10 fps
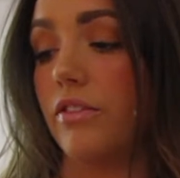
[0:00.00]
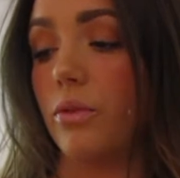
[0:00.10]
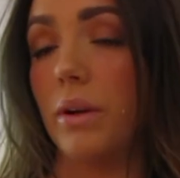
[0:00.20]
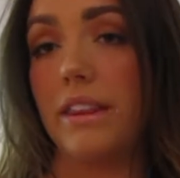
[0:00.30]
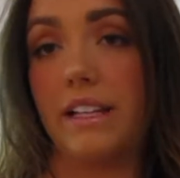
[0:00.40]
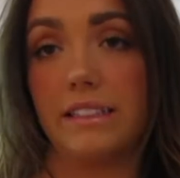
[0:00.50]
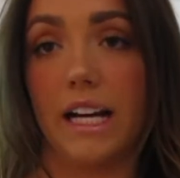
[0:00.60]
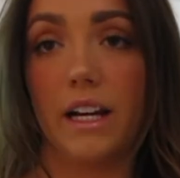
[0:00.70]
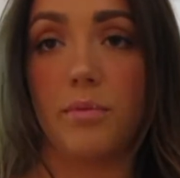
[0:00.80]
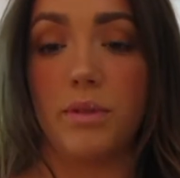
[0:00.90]
4 things
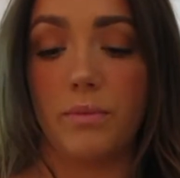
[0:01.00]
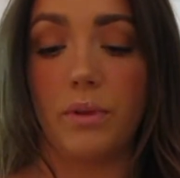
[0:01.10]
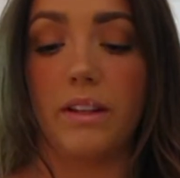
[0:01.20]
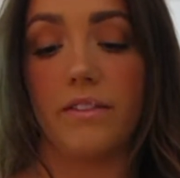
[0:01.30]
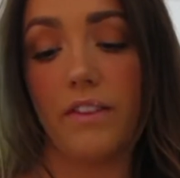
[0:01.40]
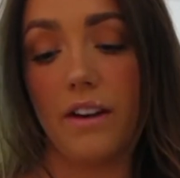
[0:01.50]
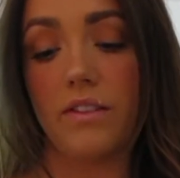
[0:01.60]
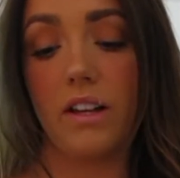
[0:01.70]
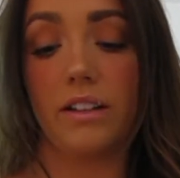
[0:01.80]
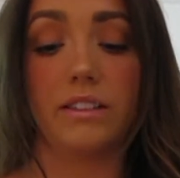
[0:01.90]
add up to more than
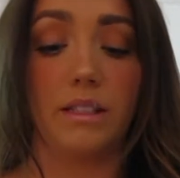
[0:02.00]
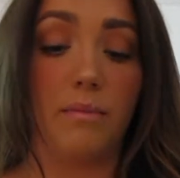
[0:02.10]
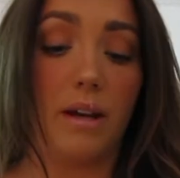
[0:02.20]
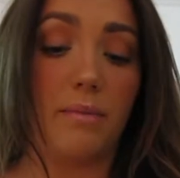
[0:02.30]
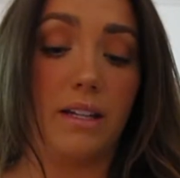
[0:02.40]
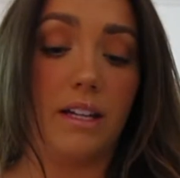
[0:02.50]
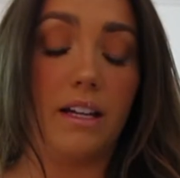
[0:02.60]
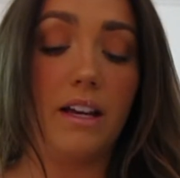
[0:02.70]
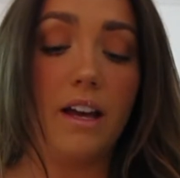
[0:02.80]
$5 in my opinion.